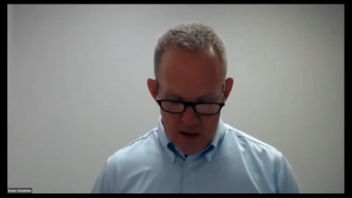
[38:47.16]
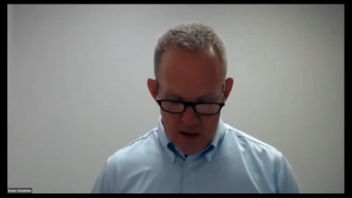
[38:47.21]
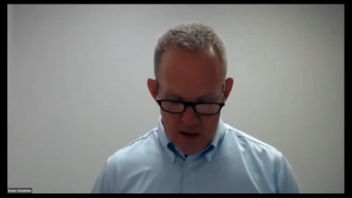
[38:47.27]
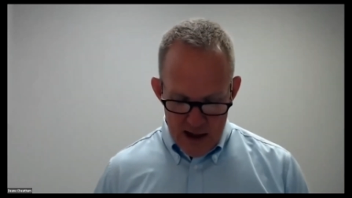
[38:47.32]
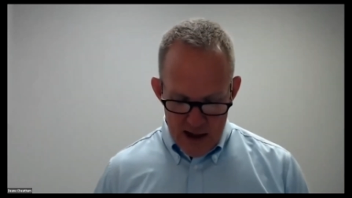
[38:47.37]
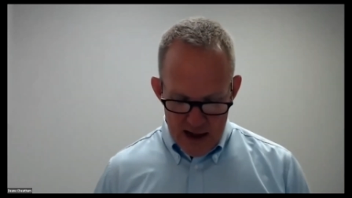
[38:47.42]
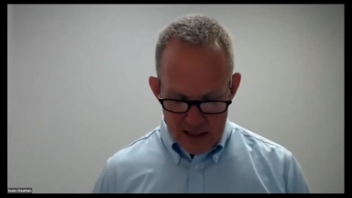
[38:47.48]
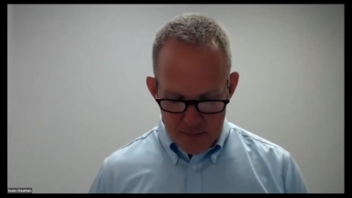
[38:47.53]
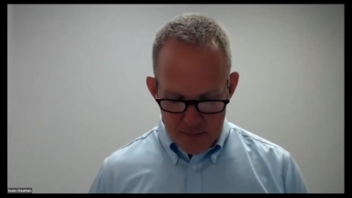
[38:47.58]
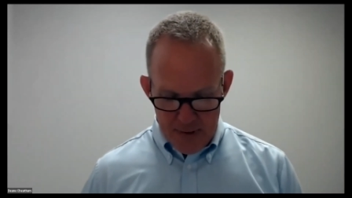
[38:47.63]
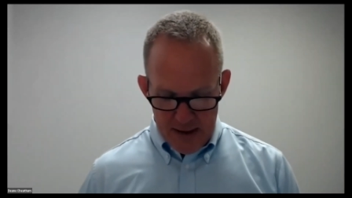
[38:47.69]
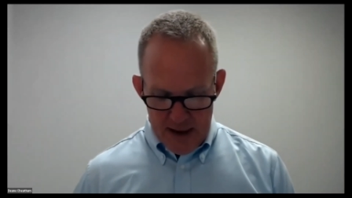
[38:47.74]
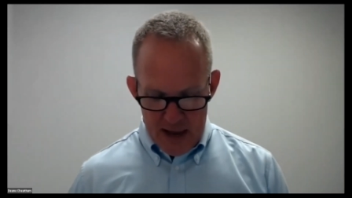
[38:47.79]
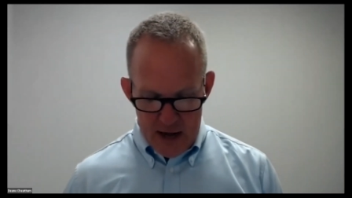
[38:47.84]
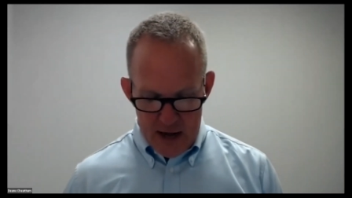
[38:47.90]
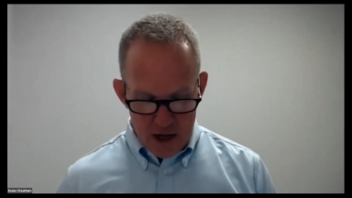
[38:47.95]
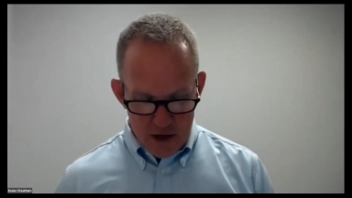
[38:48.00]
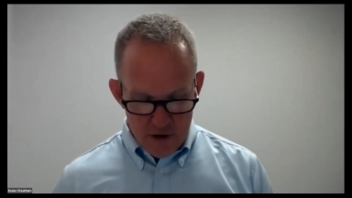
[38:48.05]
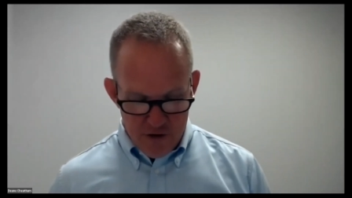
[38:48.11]
at the
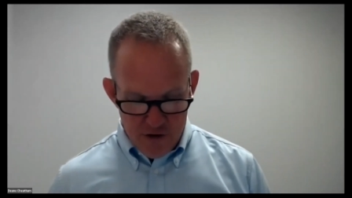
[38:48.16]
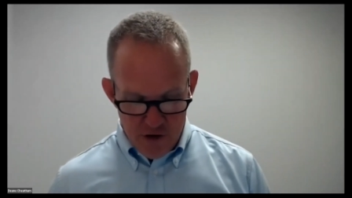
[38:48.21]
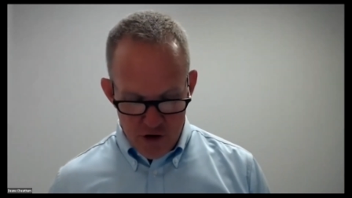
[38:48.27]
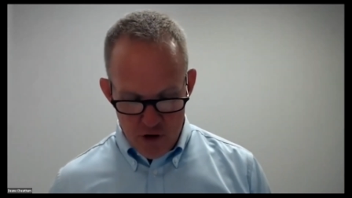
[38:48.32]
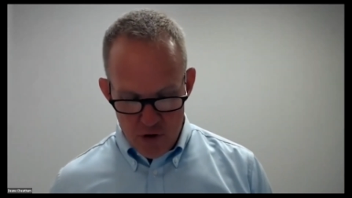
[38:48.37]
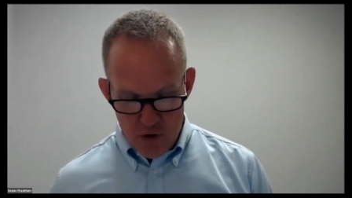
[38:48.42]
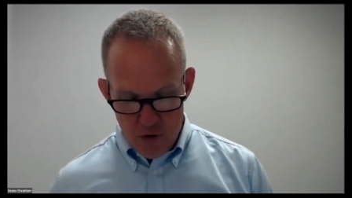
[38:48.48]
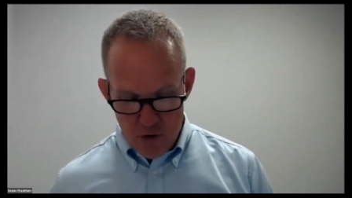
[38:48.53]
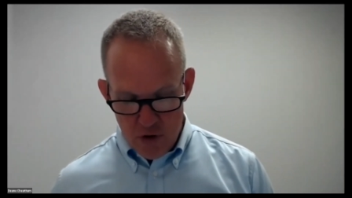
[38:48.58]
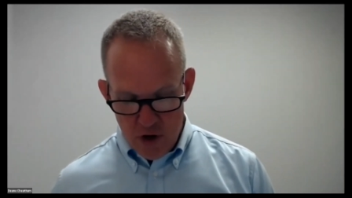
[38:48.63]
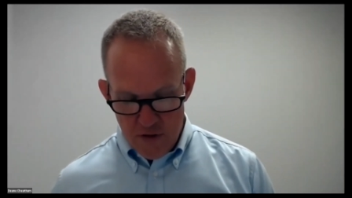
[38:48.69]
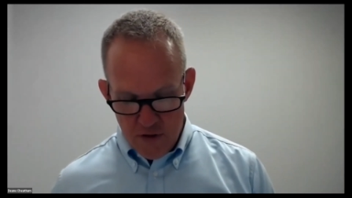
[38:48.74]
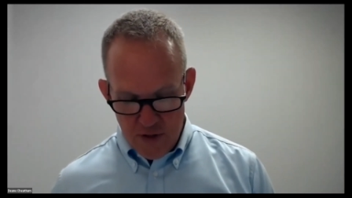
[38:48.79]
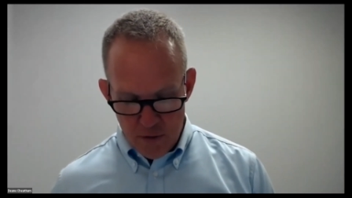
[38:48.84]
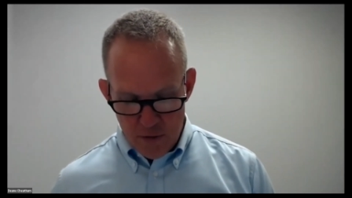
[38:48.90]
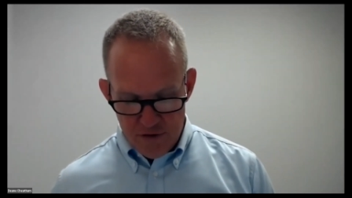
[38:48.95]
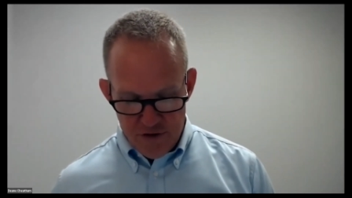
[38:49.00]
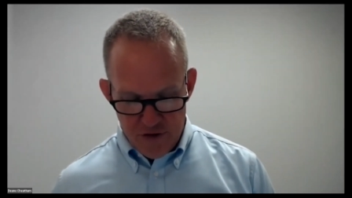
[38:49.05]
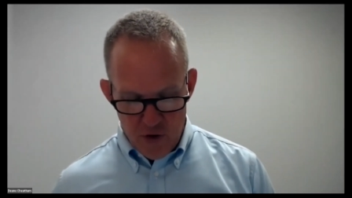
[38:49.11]
beginning of June, there
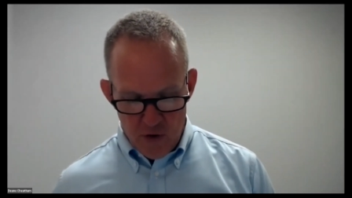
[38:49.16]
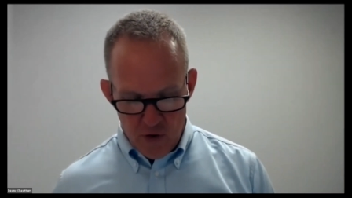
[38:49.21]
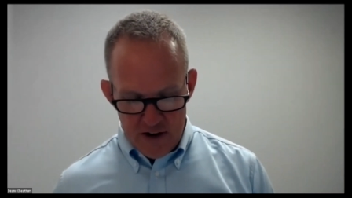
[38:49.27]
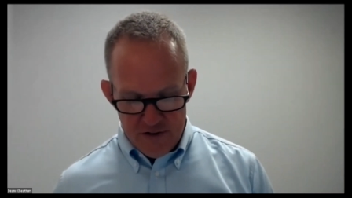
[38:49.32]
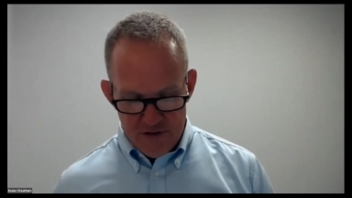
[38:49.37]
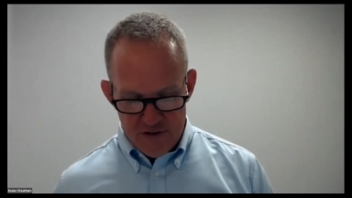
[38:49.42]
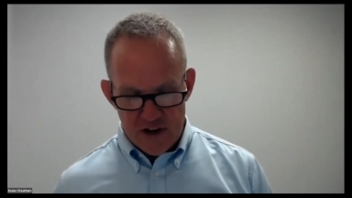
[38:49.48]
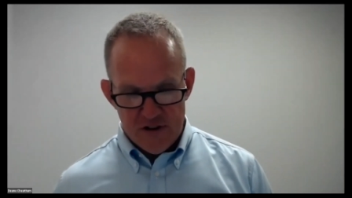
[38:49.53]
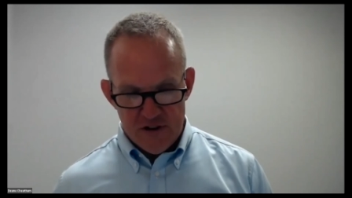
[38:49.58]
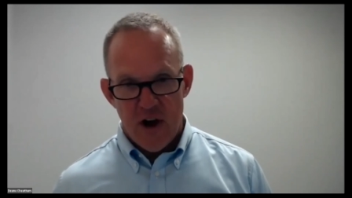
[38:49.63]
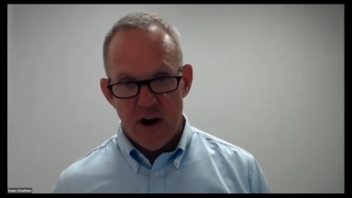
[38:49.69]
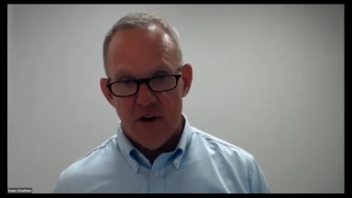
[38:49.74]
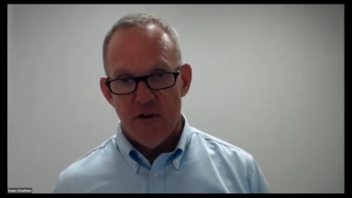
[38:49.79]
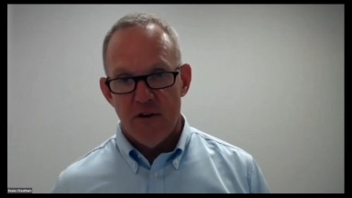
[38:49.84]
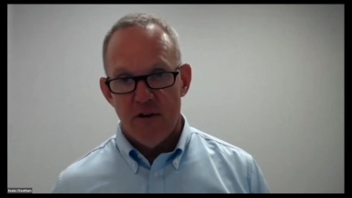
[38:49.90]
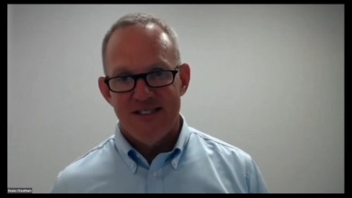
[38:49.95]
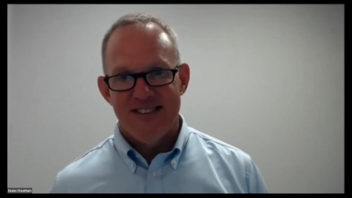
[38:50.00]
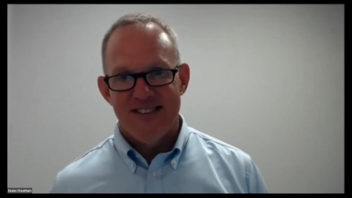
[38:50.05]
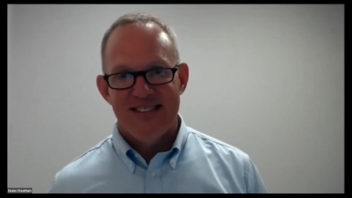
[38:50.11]
was
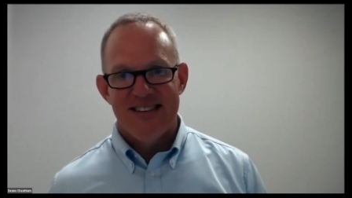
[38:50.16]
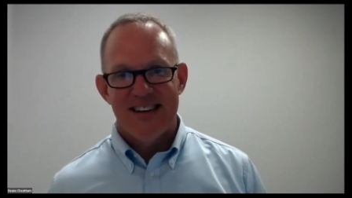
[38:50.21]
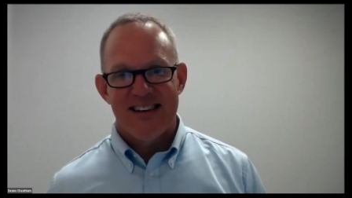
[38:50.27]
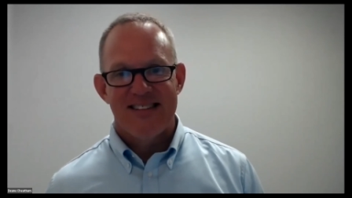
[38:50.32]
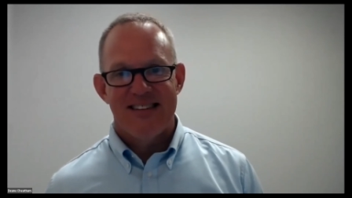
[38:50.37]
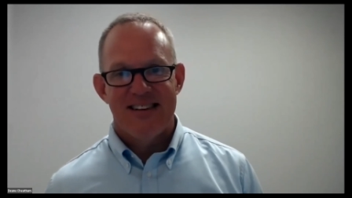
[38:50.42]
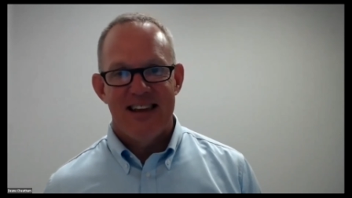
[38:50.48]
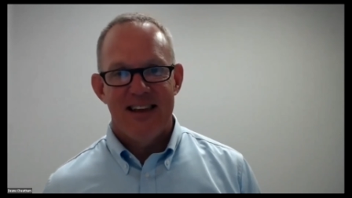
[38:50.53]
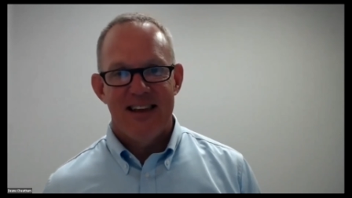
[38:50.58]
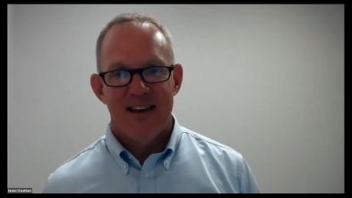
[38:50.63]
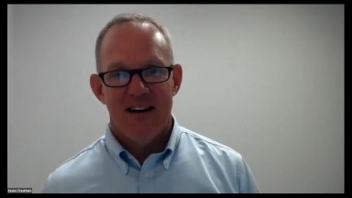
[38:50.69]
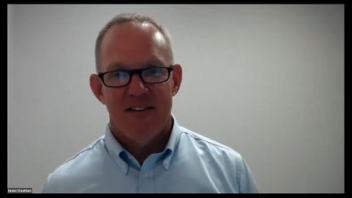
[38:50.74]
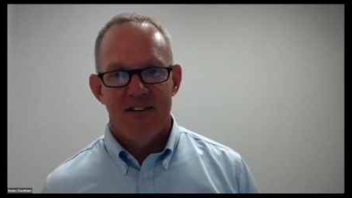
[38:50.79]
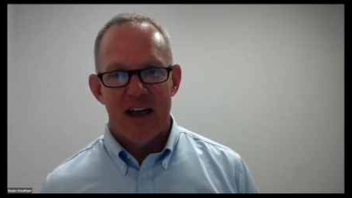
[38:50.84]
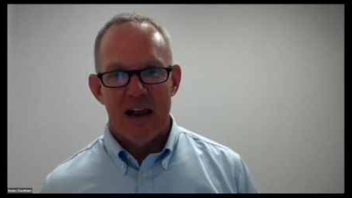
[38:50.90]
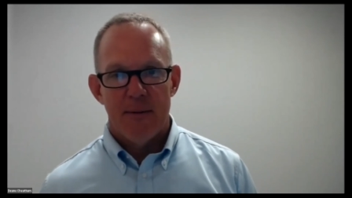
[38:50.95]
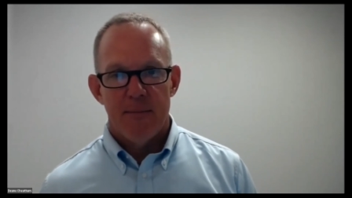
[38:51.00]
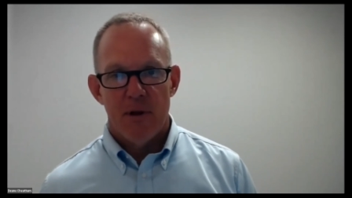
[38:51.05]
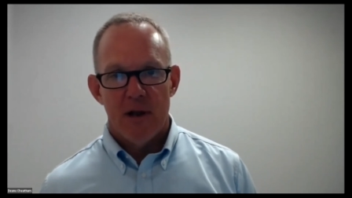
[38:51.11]
3,660
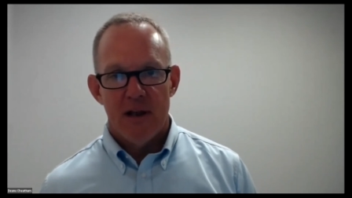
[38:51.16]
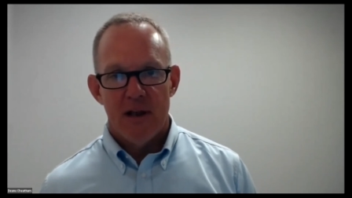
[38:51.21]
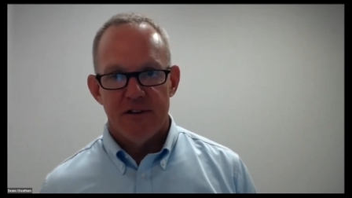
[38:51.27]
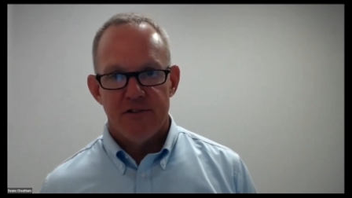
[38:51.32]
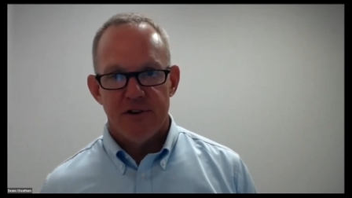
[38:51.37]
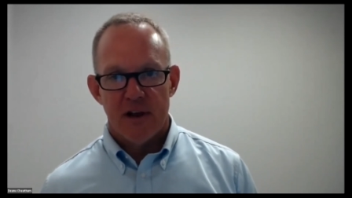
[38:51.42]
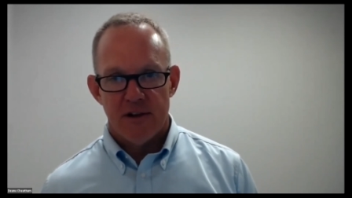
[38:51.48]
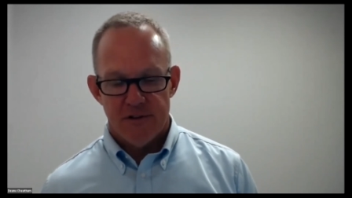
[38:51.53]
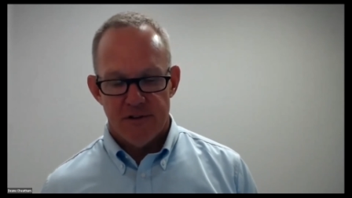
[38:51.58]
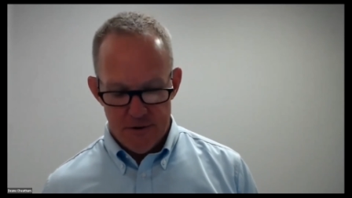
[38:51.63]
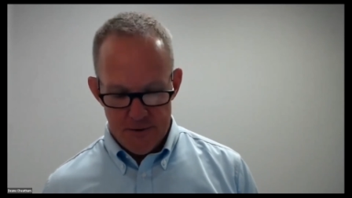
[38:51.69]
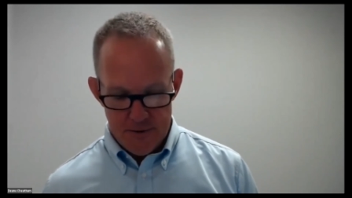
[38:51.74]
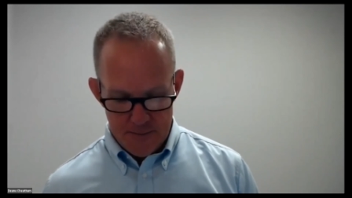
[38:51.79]
available listings.